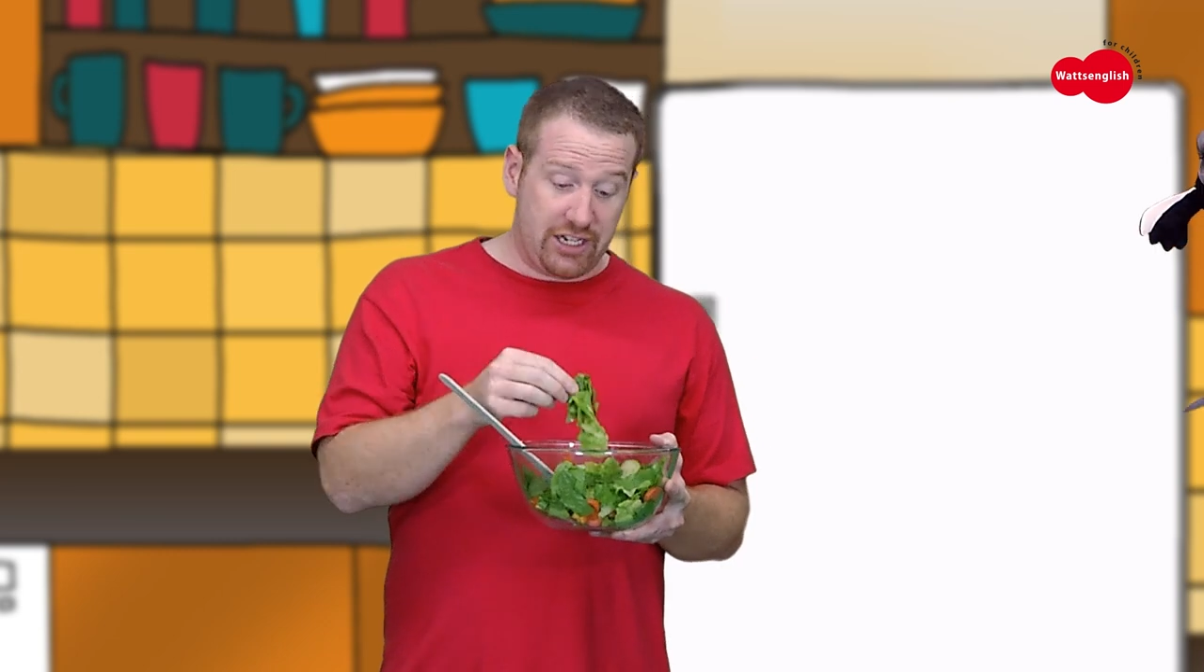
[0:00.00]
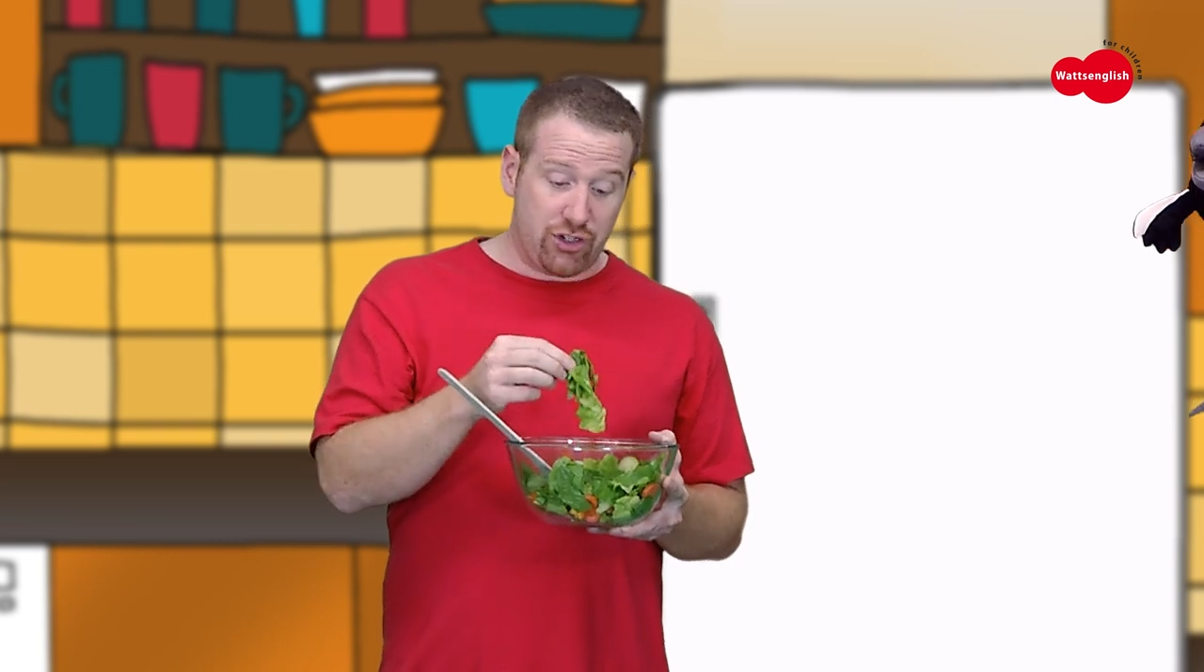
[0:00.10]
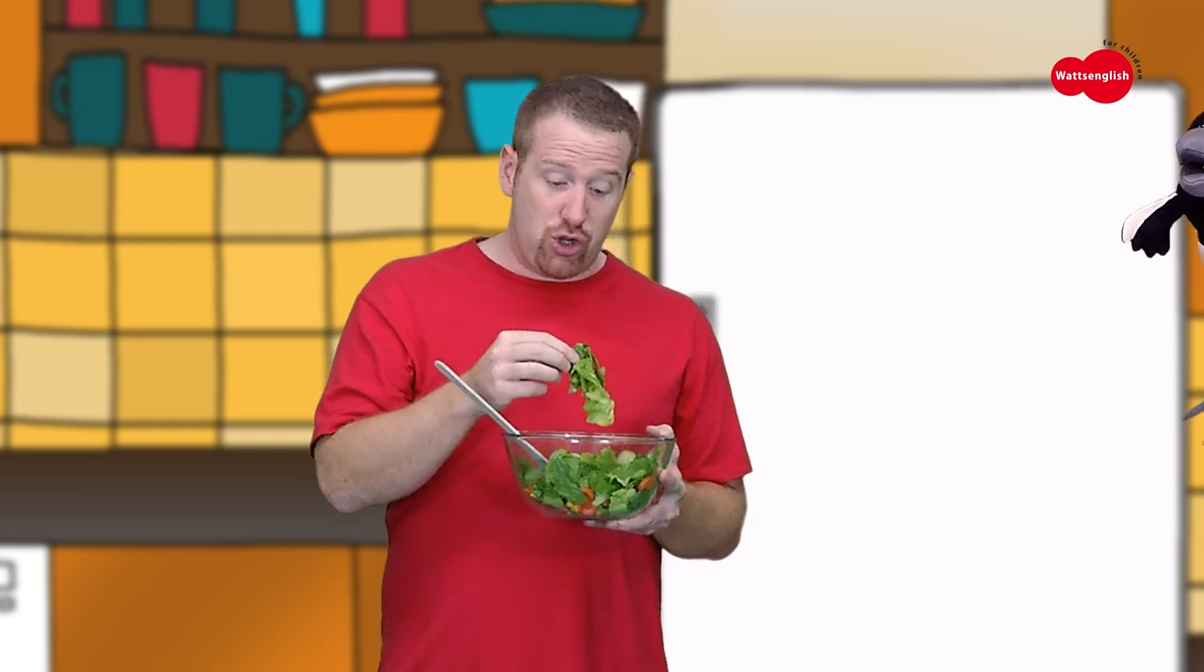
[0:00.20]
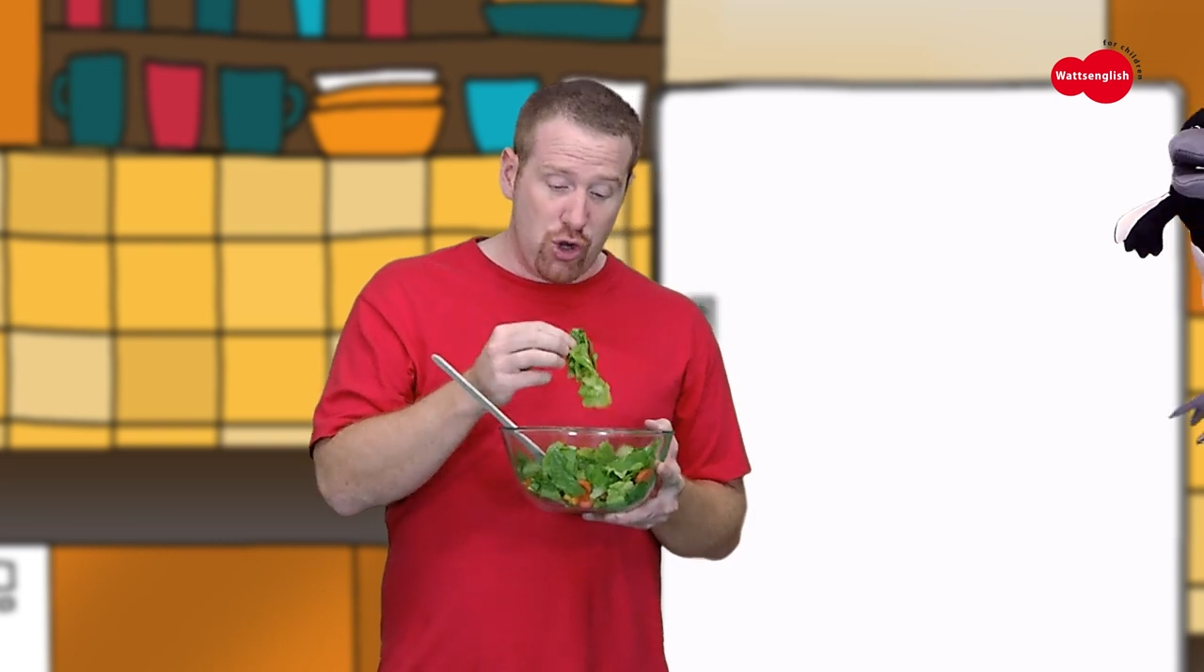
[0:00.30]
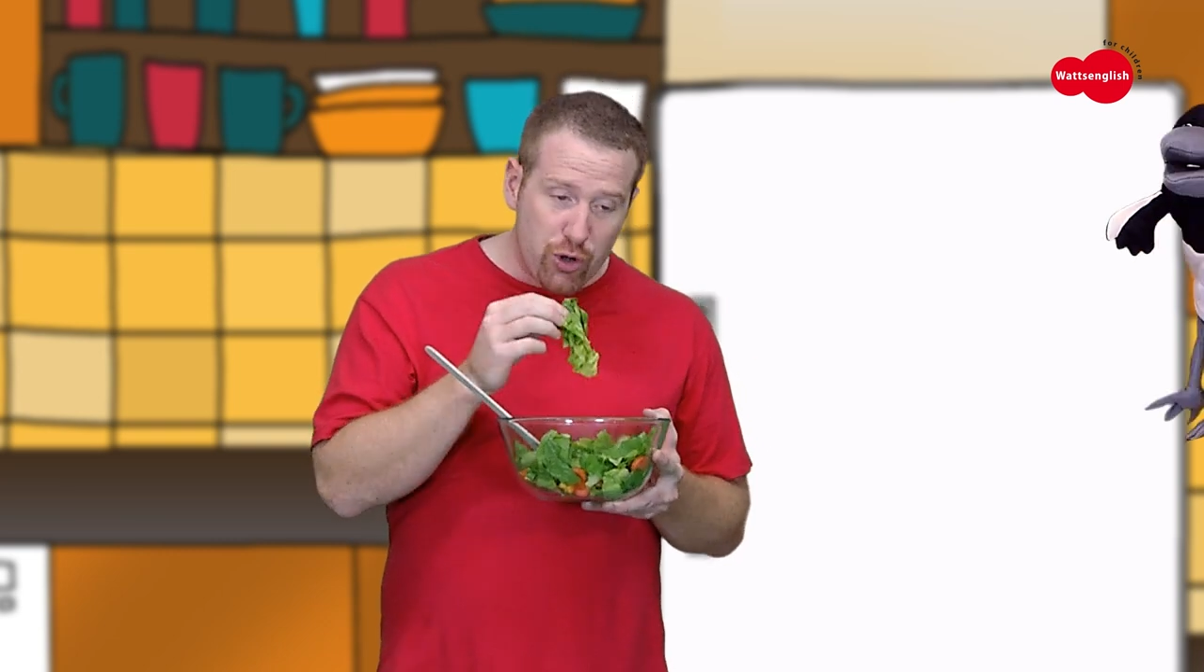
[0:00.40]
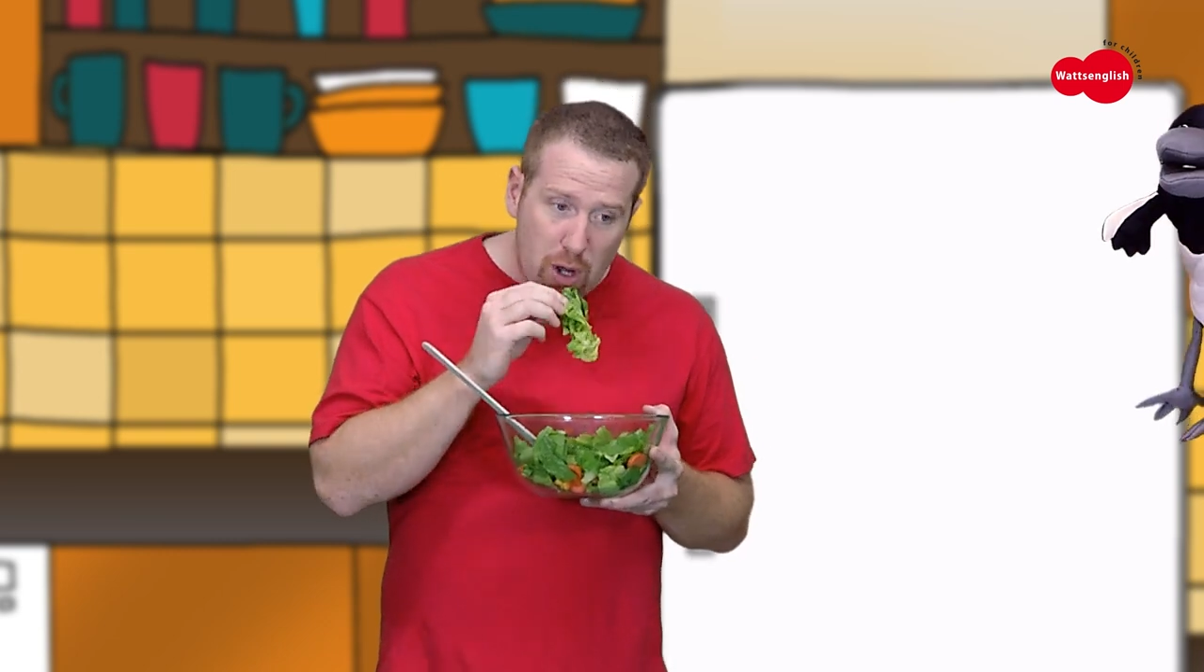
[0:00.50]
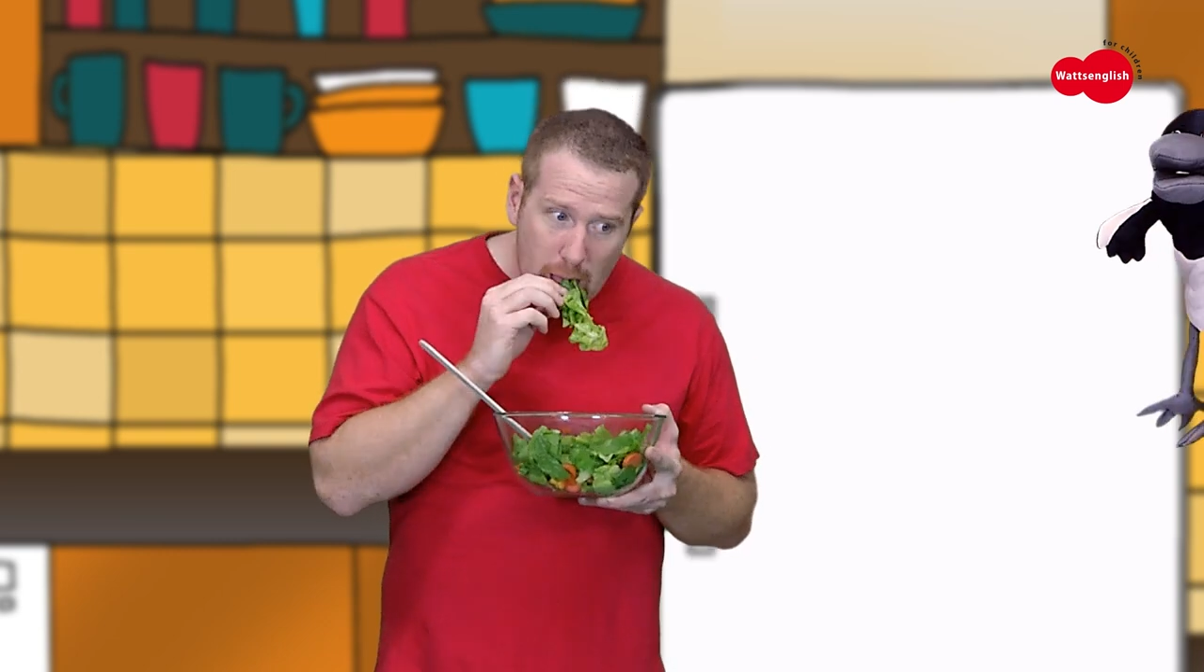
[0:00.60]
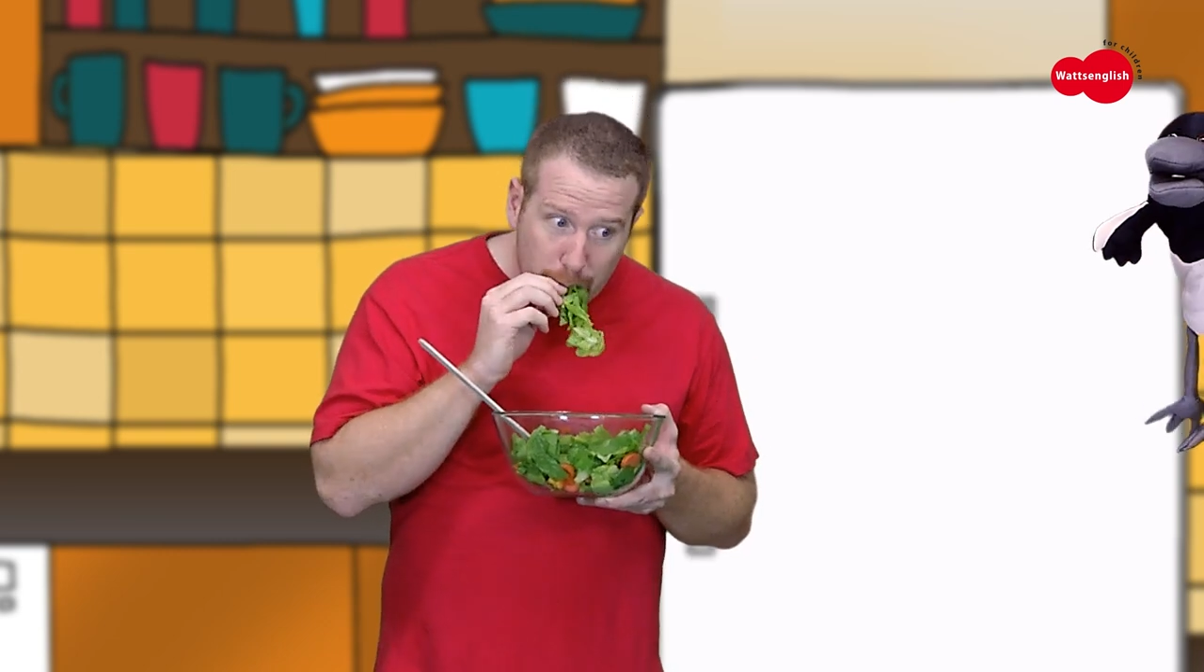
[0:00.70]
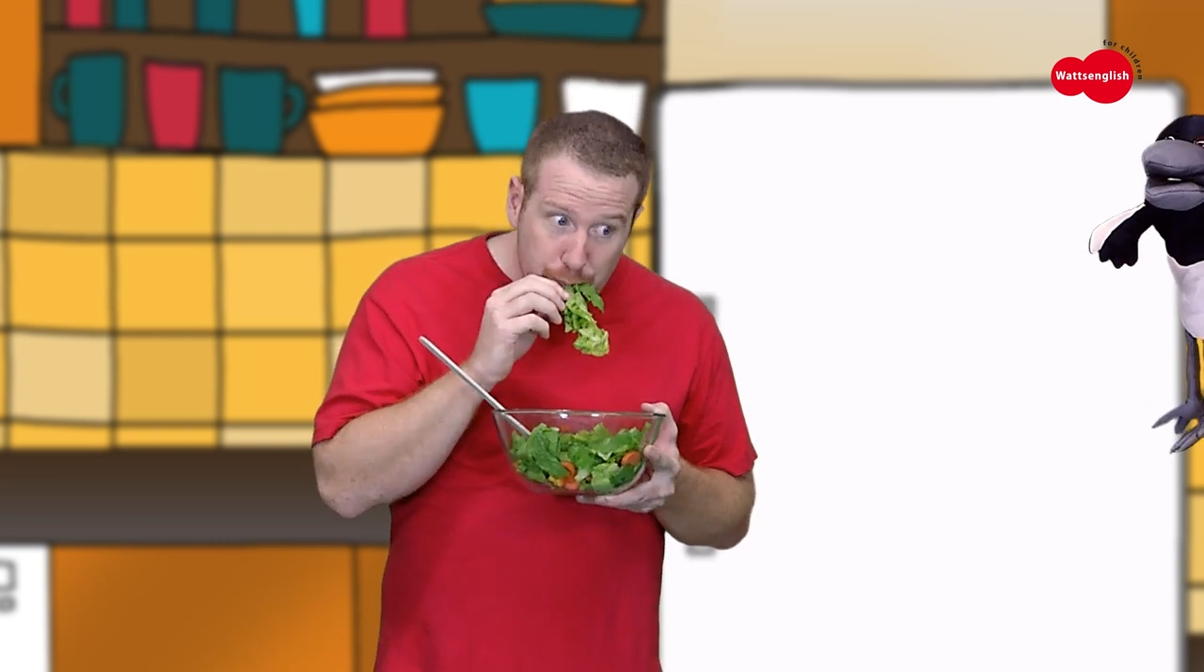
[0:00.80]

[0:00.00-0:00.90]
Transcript: is good.